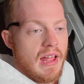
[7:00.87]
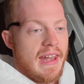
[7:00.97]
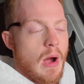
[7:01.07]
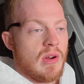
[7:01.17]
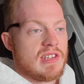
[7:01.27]
and
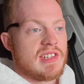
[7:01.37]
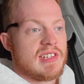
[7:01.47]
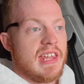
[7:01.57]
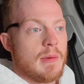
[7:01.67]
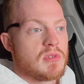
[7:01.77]
now it
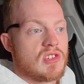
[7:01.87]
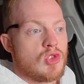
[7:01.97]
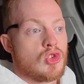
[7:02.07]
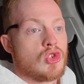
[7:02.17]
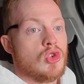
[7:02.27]
skips
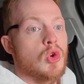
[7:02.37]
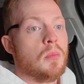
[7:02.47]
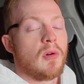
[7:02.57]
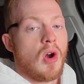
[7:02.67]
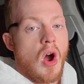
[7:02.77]
super